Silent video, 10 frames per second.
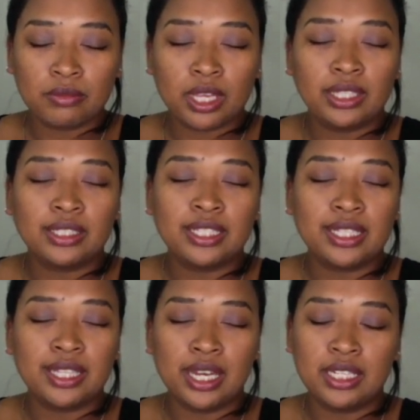and send
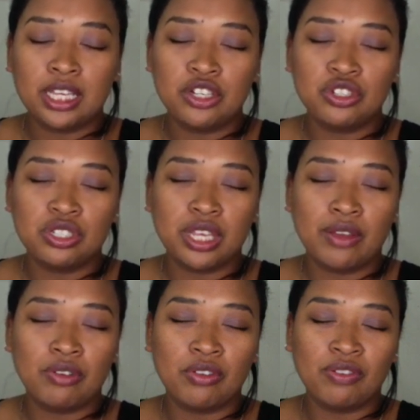that intention to
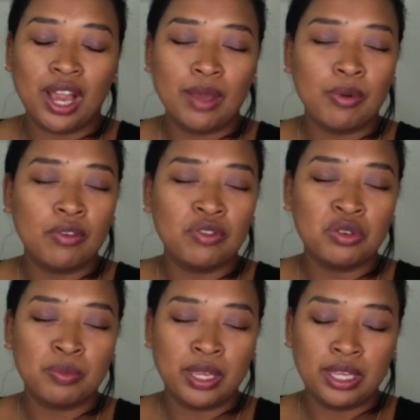every fiber of your
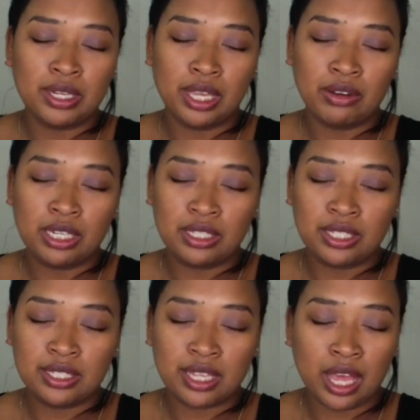being, any
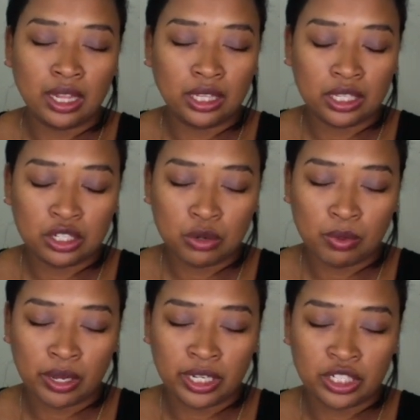cell in your
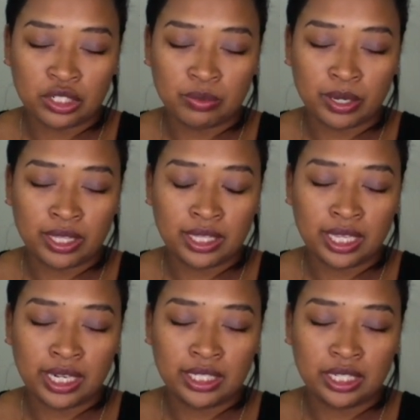body. Just breathe in
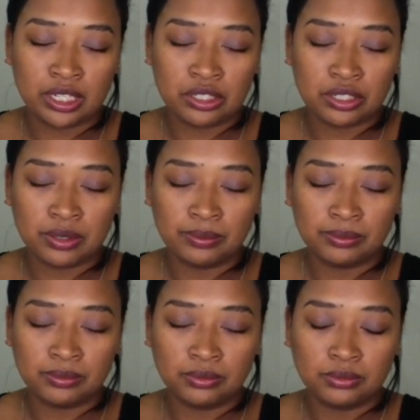that intention
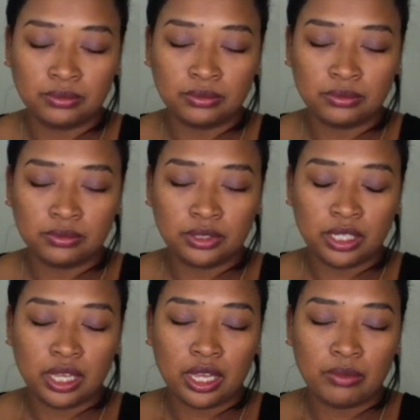
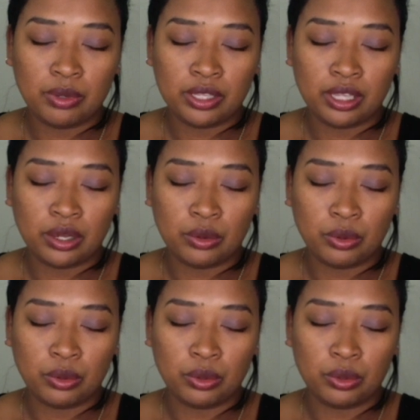and breathe out.
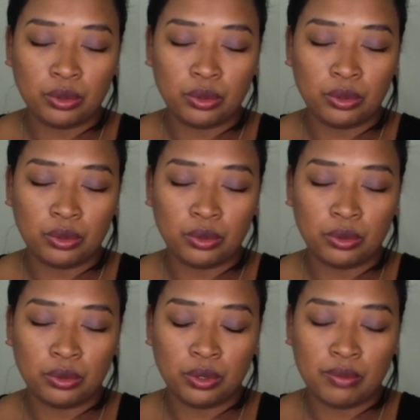
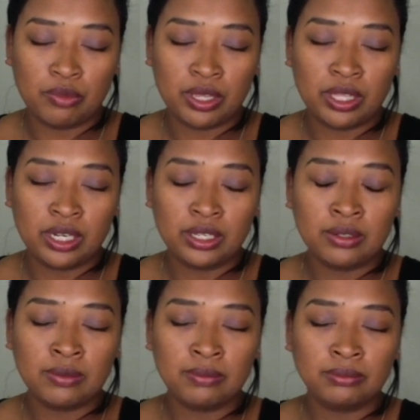And breathe it in